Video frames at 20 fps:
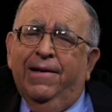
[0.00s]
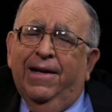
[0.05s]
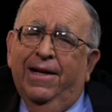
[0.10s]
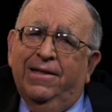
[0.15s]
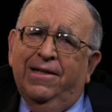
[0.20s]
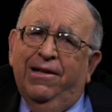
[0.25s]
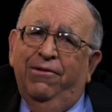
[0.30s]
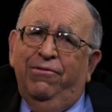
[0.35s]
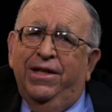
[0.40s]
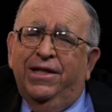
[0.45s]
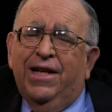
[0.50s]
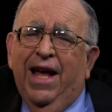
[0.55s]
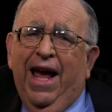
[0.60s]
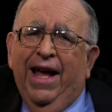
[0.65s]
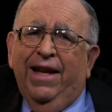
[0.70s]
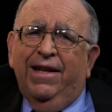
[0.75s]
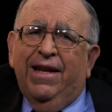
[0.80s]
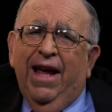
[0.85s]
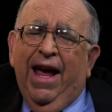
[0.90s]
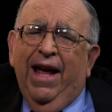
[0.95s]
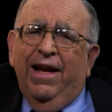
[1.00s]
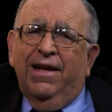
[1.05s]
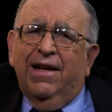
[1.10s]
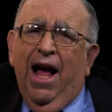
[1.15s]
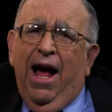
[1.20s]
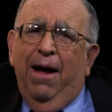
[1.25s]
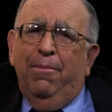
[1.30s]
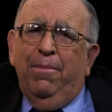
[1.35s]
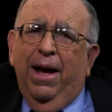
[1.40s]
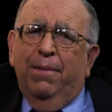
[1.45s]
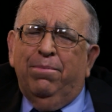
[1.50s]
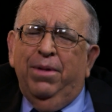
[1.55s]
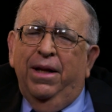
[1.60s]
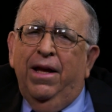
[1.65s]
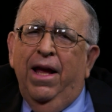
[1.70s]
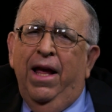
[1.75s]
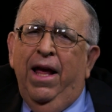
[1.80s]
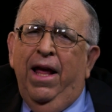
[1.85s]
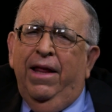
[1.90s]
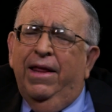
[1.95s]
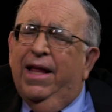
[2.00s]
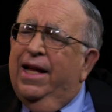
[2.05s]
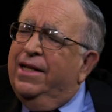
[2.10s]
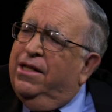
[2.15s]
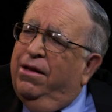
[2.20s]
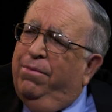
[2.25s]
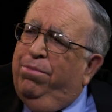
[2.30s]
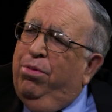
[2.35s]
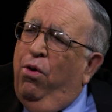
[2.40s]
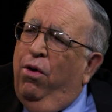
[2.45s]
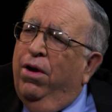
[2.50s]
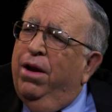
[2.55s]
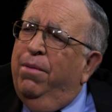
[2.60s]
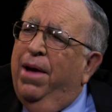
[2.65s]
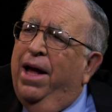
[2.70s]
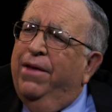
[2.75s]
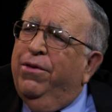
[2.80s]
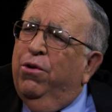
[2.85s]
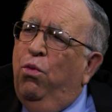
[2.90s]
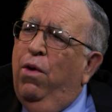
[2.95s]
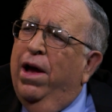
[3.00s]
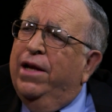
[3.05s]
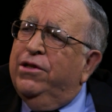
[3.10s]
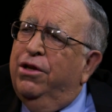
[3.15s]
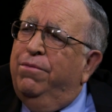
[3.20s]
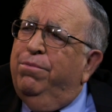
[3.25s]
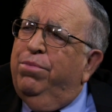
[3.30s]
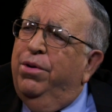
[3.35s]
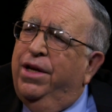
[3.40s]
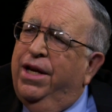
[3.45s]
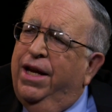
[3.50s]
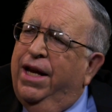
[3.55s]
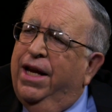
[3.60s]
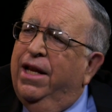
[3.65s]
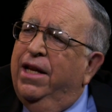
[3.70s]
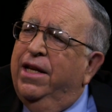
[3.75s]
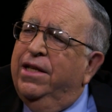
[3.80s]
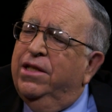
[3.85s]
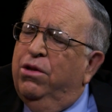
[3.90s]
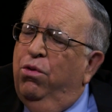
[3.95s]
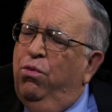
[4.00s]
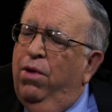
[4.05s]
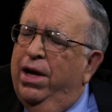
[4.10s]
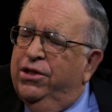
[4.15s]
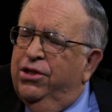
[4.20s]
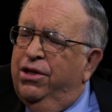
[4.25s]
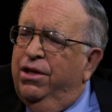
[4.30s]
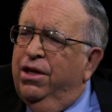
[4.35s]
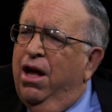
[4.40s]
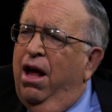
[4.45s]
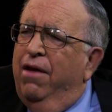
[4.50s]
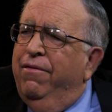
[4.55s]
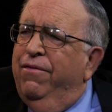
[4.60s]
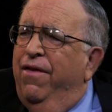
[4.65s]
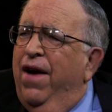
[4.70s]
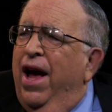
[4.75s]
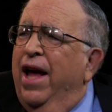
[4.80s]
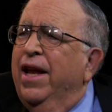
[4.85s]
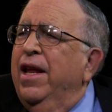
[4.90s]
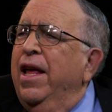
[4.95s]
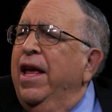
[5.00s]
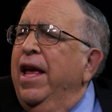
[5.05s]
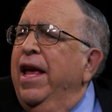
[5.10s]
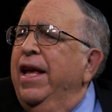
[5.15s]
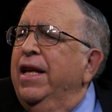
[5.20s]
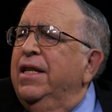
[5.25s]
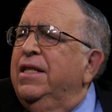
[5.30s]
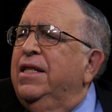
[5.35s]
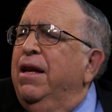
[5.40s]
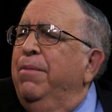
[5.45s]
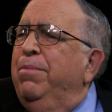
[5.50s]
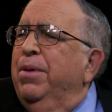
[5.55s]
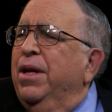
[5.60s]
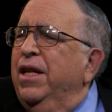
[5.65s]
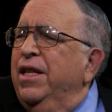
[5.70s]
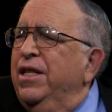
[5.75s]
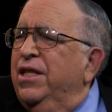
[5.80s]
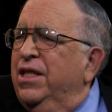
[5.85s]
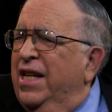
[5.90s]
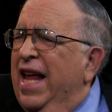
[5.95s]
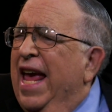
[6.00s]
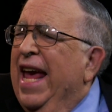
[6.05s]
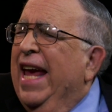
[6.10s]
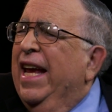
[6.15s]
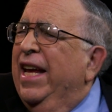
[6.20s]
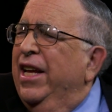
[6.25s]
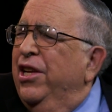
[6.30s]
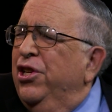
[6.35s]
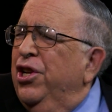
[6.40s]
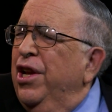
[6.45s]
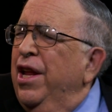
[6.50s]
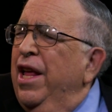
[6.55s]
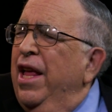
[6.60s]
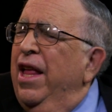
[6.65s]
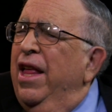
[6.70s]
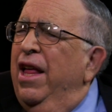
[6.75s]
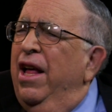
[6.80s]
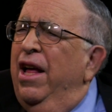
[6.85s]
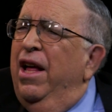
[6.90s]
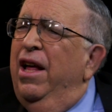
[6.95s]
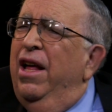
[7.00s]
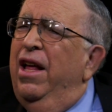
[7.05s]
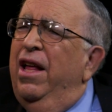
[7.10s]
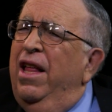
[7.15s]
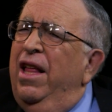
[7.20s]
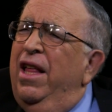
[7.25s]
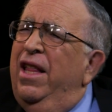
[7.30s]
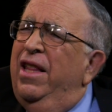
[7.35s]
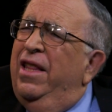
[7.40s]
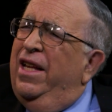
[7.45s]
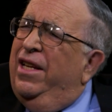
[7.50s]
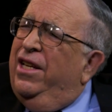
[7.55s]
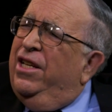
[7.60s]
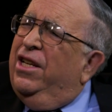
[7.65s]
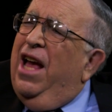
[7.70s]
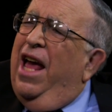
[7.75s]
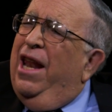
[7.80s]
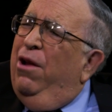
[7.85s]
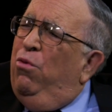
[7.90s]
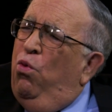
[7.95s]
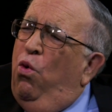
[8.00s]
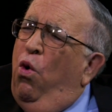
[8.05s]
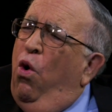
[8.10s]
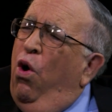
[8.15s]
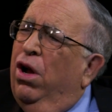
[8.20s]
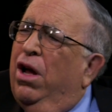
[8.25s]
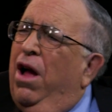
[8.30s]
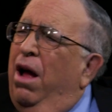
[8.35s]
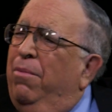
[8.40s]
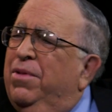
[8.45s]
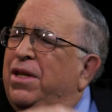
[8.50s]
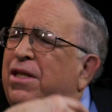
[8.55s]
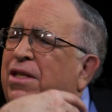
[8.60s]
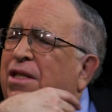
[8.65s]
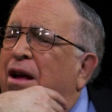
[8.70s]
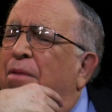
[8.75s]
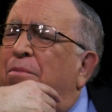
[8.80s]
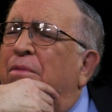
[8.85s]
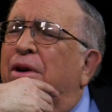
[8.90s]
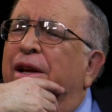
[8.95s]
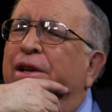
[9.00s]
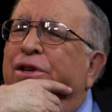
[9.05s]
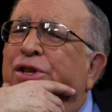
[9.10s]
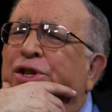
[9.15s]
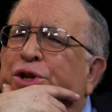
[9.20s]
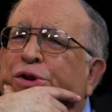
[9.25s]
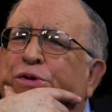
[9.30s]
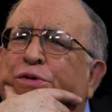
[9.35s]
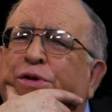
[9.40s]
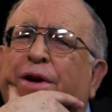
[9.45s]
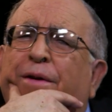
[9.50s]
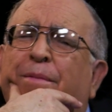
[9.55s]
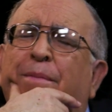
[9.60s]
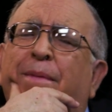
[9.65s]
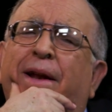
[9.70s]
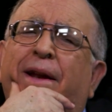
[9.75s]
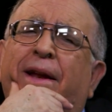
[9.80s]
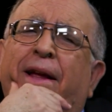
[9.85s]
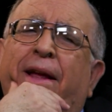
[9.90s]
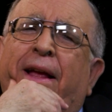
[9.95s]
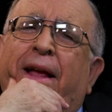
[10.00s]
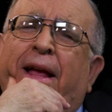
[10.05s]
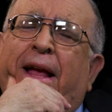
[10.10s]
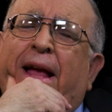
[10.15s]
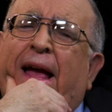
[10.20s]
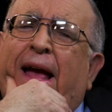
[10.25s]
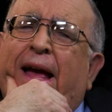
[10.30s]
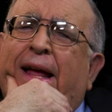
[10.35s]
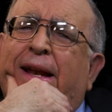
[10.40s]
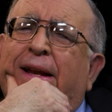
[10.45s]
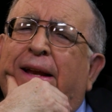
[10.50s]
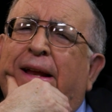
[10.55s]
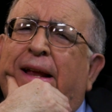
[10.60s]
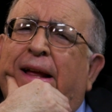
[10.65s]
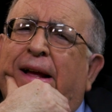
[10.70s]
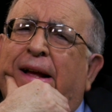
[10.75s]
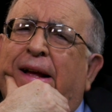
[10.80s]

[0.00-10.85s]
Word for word: guess there is hand-to-hand combat, but that's the point about the Western, particularly as the Western gunfight is typically staged, that you kind of walk up to someone and shoot him, and